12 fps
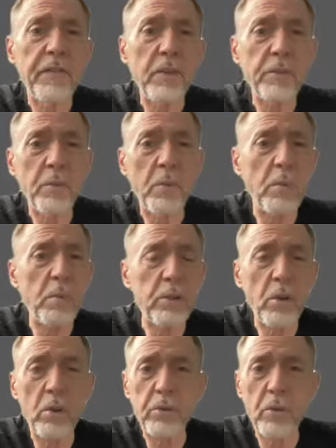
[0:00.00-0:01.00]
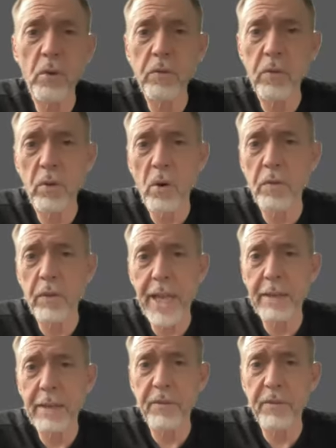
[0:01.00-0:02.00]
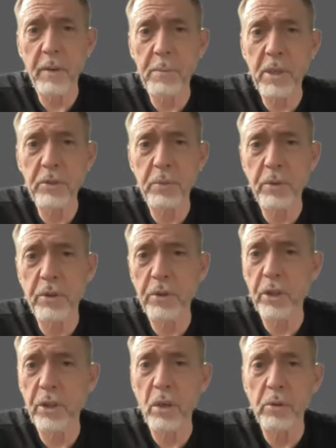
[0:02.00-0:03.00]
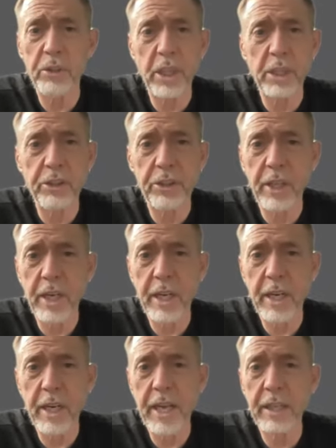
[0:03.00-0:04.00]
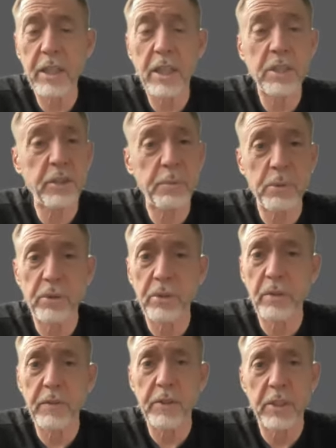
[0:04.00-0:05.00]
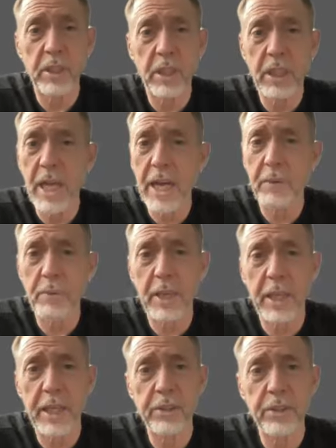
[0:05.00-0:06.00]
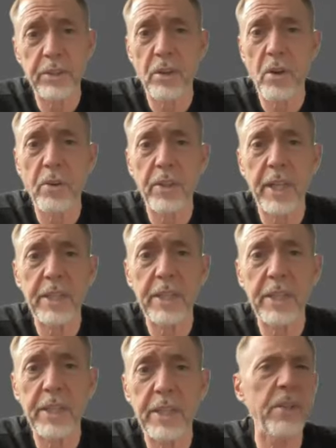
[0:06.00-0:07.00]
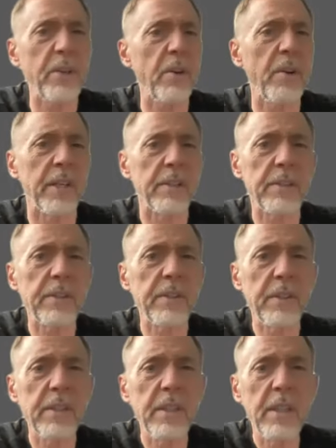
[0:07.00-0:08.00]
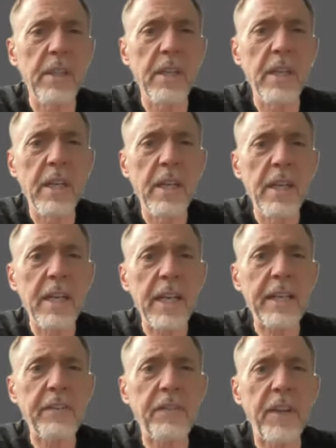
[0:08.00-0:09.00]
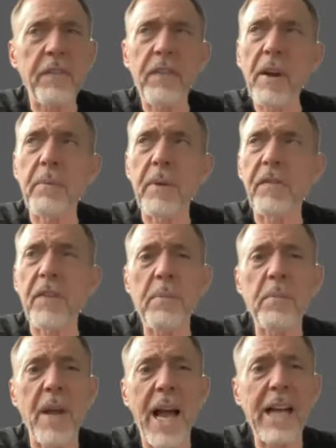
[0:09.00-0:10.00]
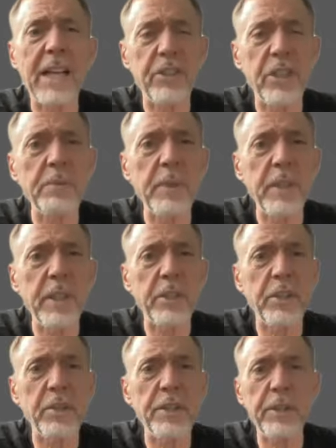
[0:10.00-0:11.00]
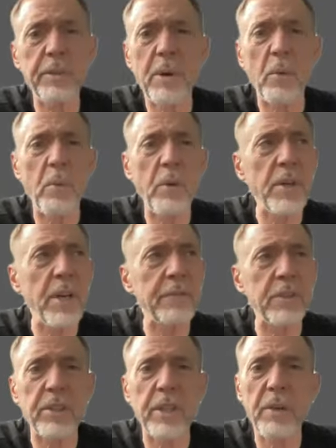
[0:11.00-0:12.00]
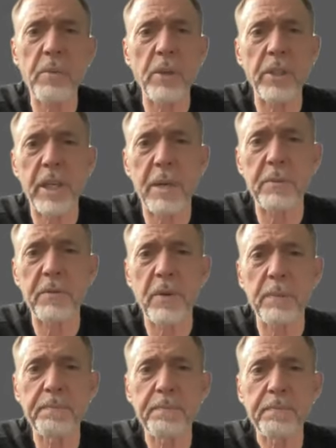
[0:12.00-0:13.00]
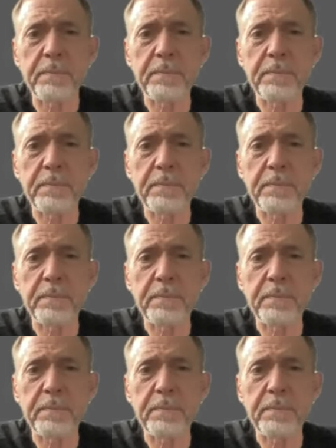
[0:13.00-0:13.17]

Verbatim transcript: first one, which also overlaps very much with your negotiation and customer service and client relations and all that, is just being curious. Like if I'm genuinely curious about what you have to say, where you're coming from,